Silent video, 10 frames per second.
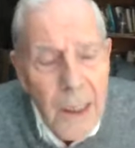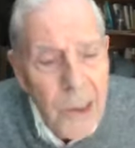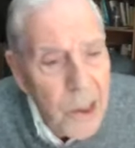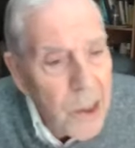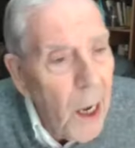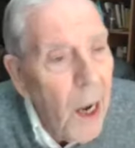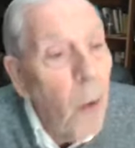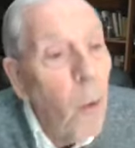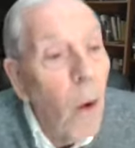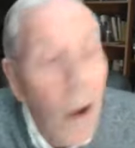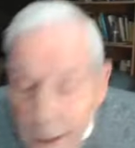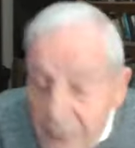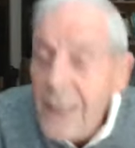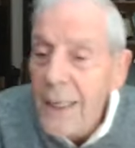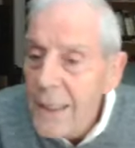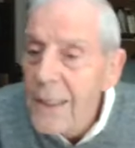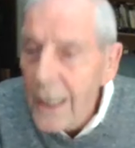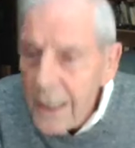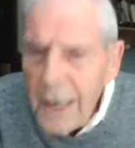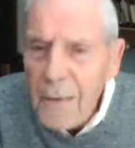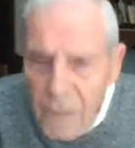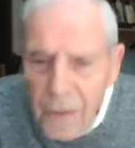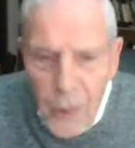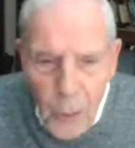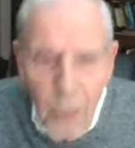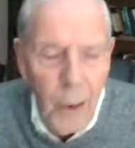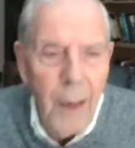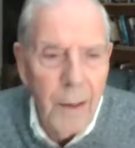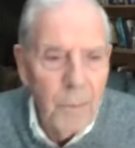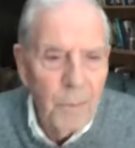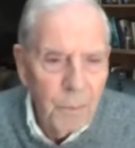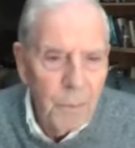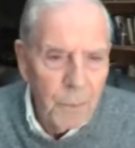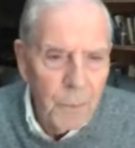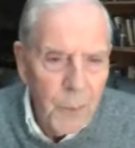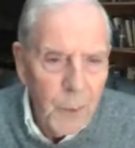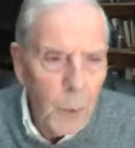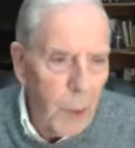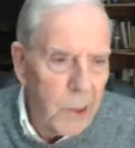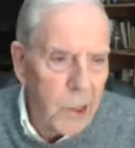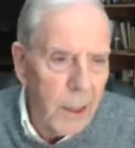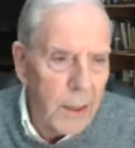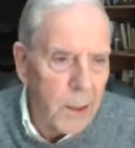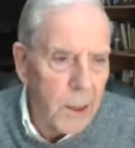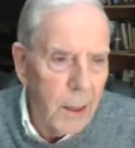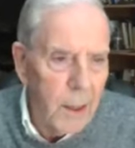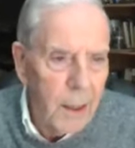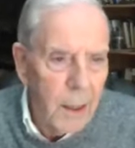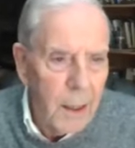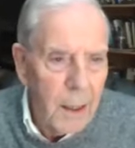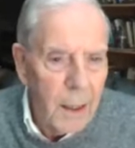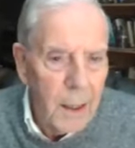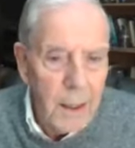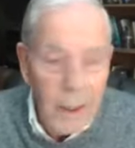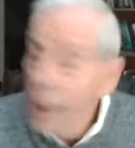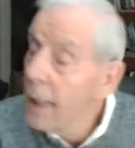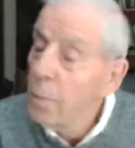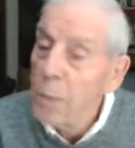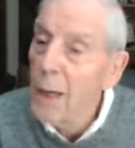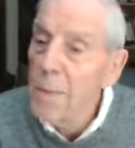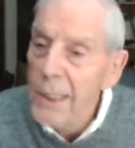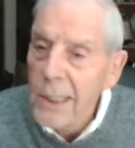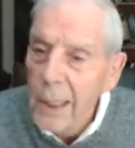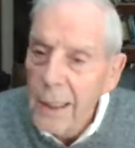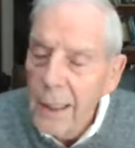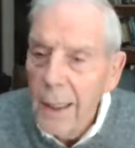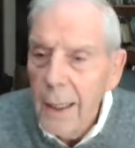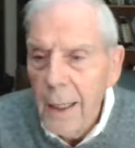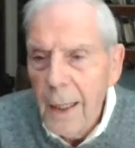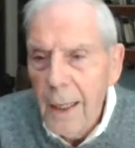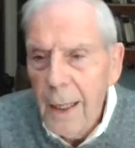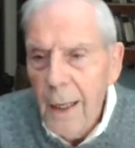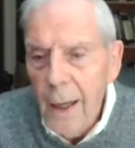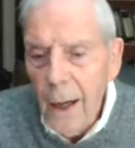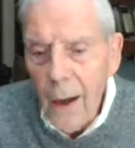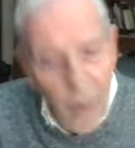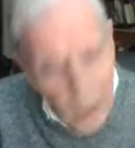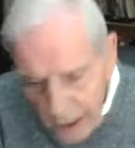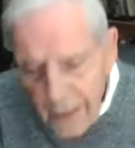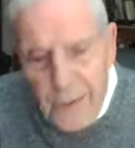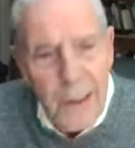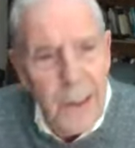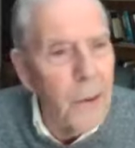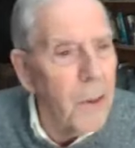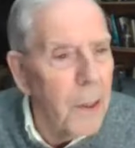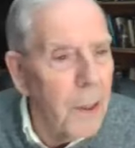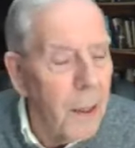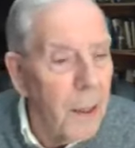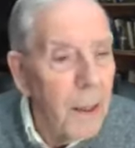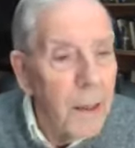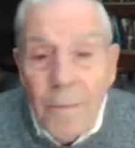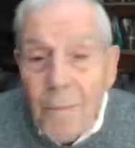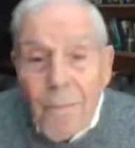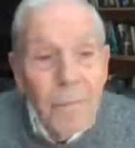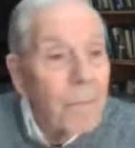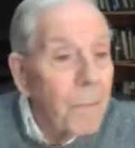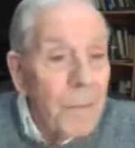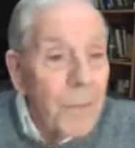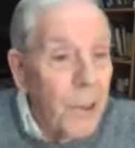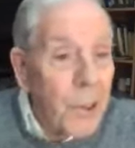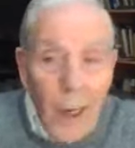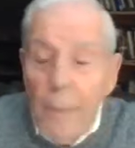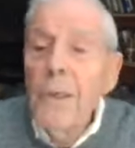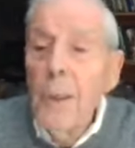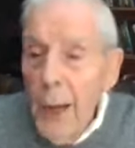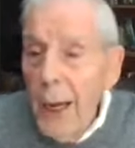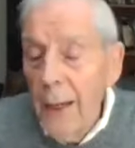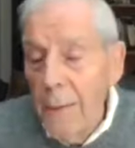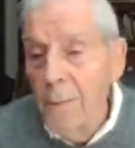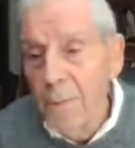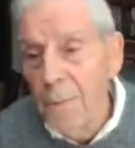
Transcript: He said, I want to give you the blessings that I have promised. All you have to do, just come to me.